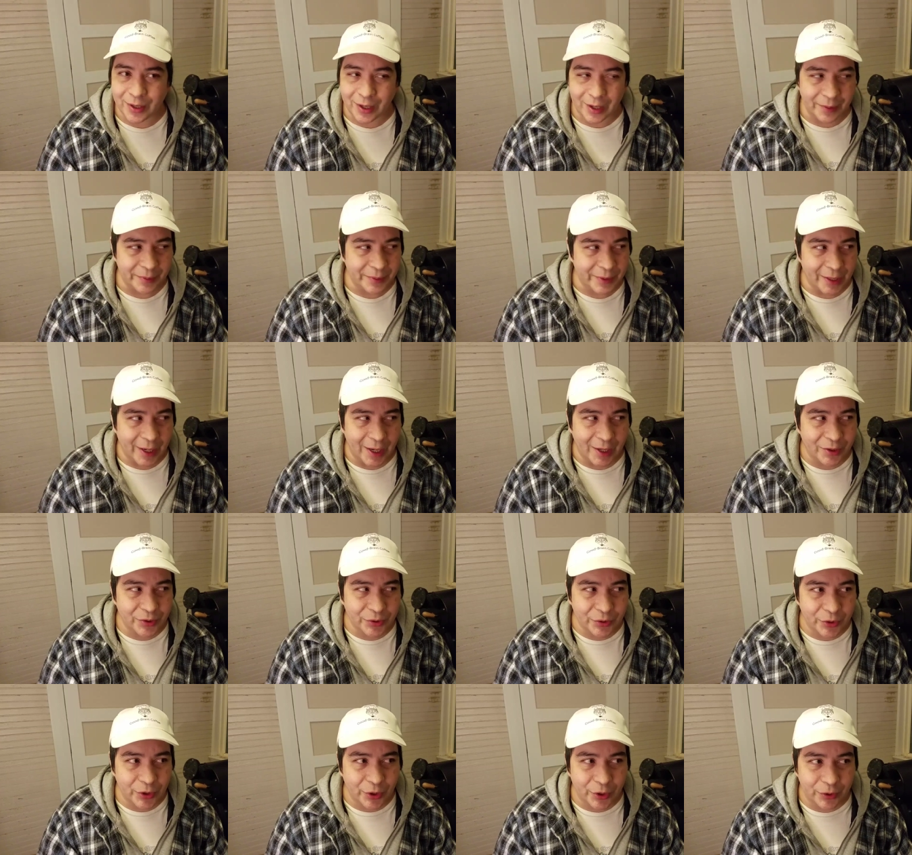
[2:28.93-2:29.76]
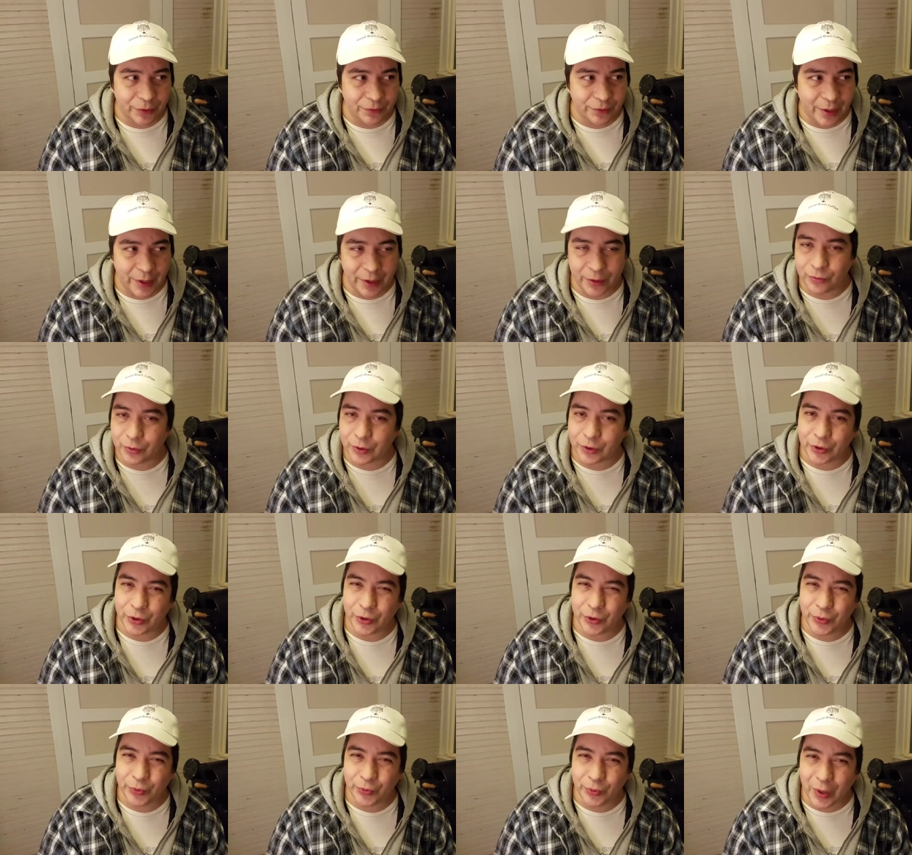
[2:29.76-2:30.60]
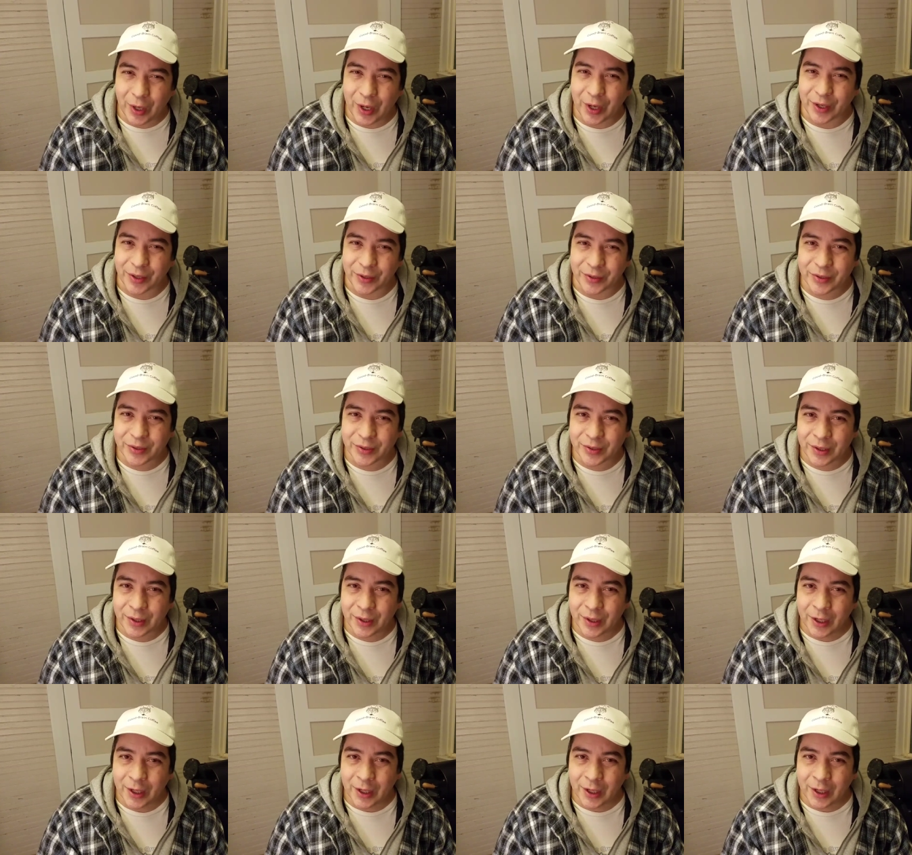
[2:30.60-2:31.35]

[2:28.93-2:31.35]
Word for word: I mean, I don't know if anyone who was.